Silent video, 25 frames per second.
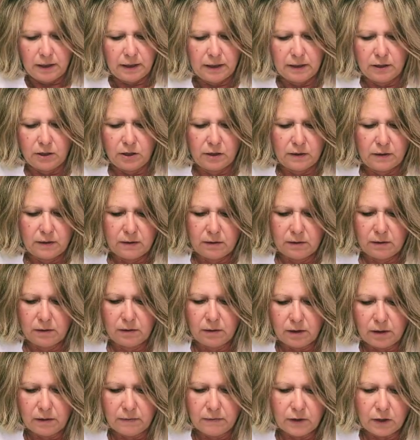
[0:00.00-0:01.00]
I just
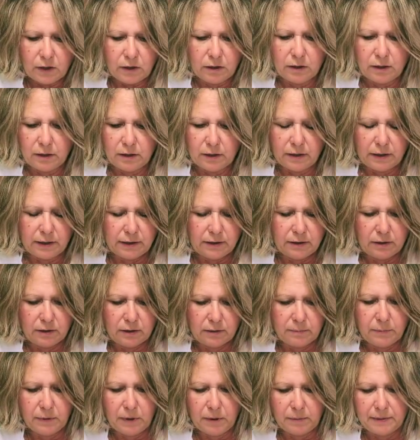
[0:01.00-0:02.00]
loved art. I
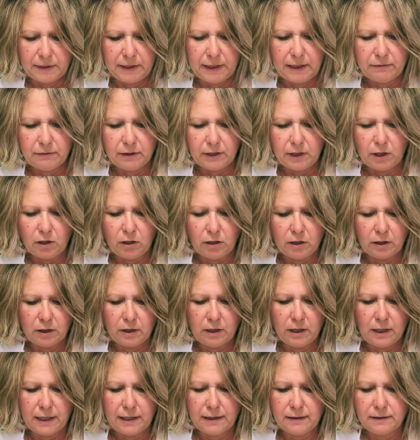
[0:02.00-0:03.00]
took probably every art
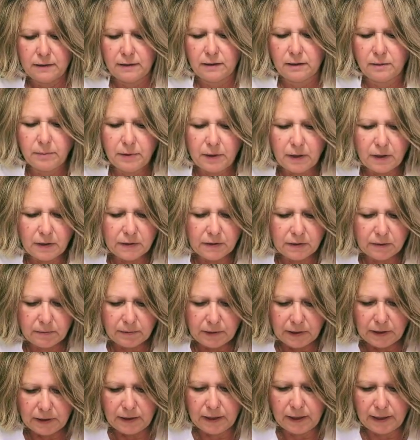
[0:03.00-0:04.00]
class I could
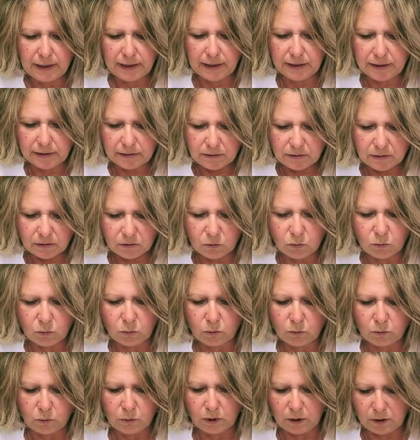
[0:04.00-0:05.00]
possibly take in
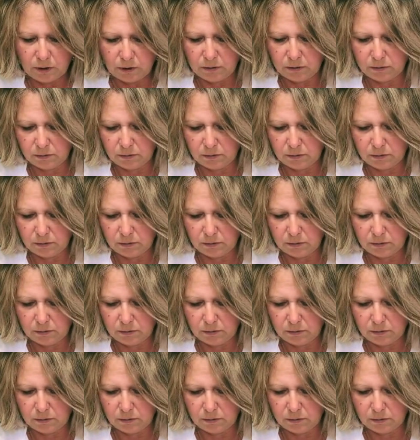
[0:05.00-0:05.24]
school.